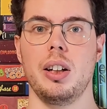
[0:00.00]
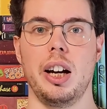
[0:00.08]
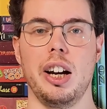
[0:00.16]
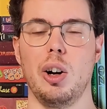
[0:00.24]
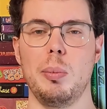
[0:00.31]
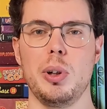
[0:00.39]

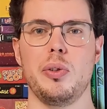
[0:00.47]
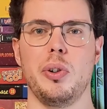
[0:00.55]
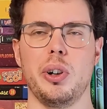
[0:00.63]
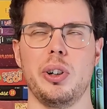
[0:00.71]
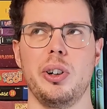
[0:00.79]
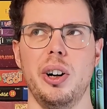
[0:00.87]
I almost
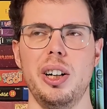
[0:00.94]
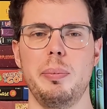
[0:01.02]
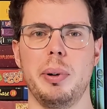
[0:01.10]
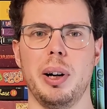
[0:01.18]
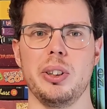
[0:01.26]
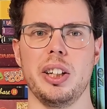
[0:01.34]
forgot
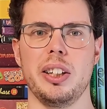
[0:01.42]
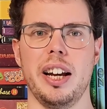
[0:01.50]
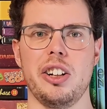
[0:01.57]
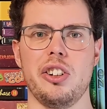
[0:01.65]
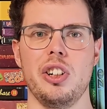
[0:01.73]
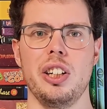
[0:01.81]
about that
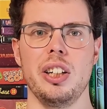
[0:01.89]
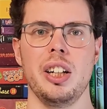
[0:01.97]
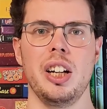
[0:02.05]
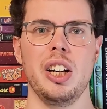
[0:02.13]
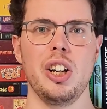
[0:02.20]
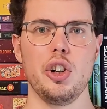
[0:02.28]
actually.
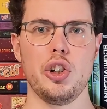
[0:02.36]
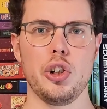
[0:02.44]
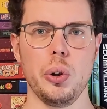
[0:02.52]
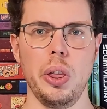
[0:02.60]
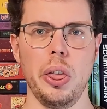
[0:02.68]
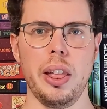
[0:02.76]

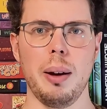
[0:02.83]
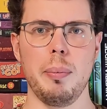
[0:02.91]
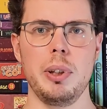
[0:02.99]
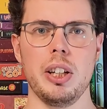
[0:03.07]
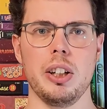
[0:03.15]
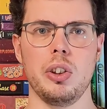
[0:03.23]
Shouldn't there
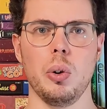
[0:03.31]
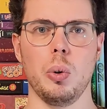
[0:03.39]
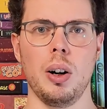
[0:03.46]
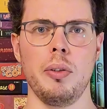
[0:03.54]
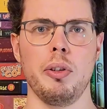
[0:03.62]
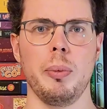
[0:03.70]
be a
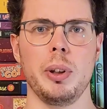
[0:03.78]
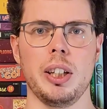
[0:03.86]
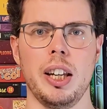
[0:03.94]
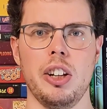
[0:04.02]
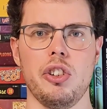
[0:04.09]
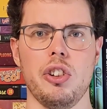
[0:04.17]
door from the
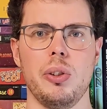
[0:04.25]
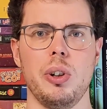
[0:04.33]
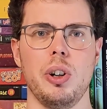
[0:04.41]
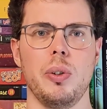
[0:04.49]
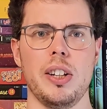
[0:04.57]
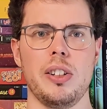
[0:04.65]
kitchen to
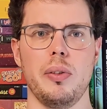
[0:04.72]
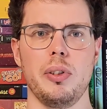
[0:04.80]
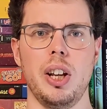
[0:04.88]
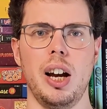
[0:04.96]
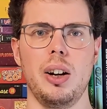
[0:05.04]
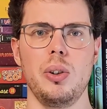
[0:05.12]
the rest of
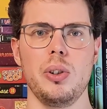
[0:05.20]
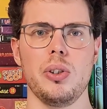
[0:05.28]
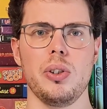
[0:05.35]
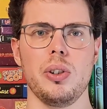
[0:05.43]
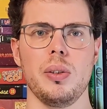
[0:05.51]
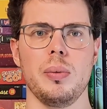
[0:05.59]
the
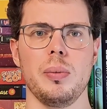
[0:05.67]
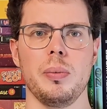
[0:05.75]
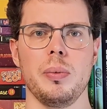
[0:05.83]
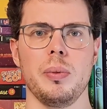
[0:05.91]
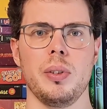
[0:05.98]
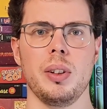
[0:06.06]
house?
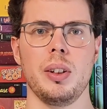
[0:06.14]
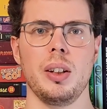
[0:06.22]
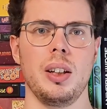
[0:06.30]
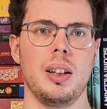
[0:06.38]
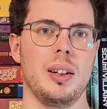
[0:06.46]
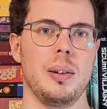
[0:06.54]

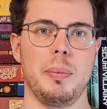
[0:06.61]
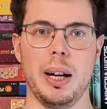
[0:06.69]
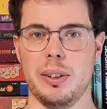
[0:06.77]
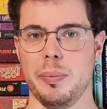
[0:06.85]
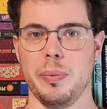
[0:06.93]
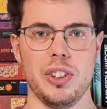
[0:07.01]

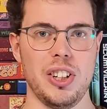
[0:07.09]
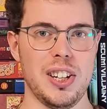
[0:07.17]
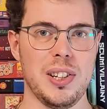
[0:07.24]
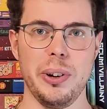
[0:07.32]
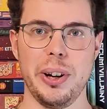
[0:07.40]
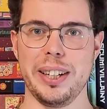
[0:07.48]
But
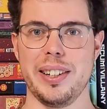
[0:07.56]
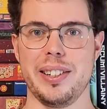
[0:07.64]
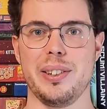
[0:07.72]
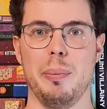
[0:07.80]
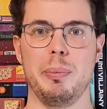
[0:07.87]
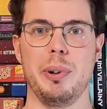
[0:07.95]
just look at this
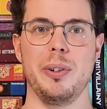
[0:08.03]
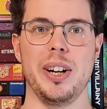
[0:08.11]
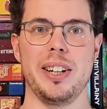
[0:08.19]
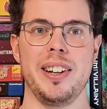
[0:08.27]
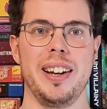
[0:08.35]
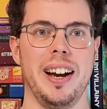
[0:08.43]
goblin
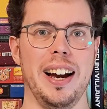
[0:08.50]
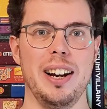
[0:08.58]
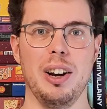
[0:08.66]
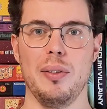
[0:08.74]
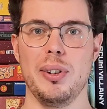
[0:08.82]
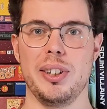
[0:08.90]
rat. I
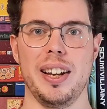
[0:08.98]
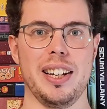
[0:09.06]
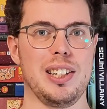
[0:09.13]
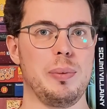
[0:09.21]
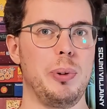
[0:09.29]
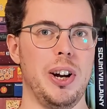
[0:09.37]
love it. The
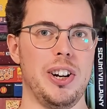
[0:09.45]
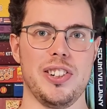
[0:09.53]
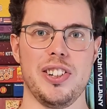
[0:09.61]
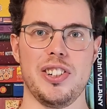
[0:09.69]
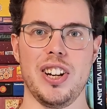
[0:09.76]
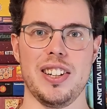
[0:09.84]

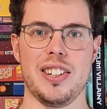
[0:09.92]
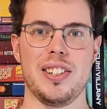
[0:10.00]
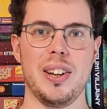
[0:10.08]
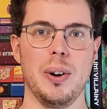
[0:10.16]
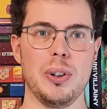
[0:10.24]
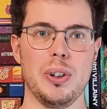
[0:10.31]
expression is just
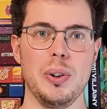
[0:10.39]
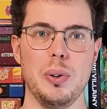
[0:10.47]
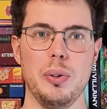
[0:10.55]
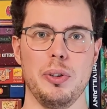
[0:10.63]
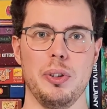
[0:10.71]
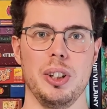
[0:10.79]
so
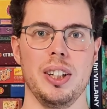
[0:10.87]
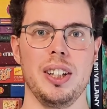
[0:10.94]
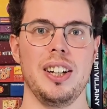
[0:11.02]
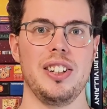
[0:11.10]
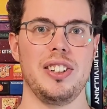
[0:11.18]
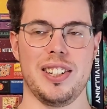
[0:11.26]
goofy.
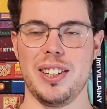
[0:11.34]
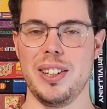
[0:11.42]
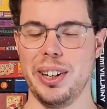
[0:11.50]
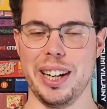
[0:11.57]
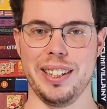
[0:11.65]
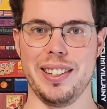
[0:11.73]
Just
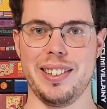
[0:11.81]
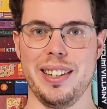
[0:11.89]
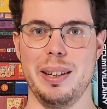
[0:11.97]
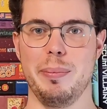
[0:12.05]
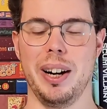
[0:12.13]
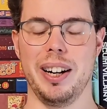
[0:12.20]
look at the
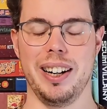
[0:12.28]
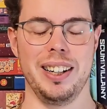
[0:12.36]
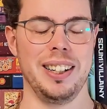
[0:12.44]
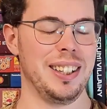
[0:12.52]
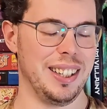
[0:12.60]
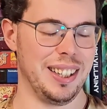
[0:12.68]
silly bugger.
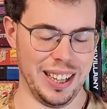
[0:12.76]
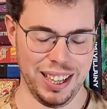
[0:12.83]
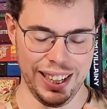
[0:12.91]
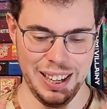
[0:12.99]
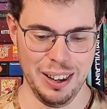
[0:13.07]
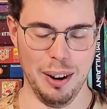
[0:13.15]

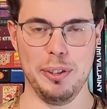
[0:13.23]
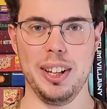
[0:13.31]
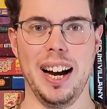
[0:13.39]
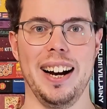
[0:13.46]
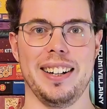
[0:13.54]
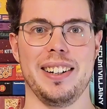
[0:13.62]
I love
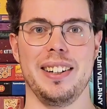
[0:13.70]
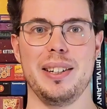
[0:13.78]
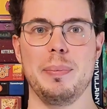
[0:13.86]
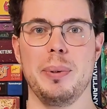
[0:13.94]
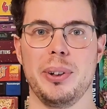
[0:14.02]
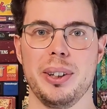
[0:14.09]
the art in
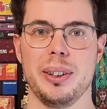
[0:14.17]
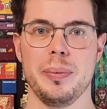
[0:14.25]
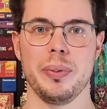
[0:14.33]
this book.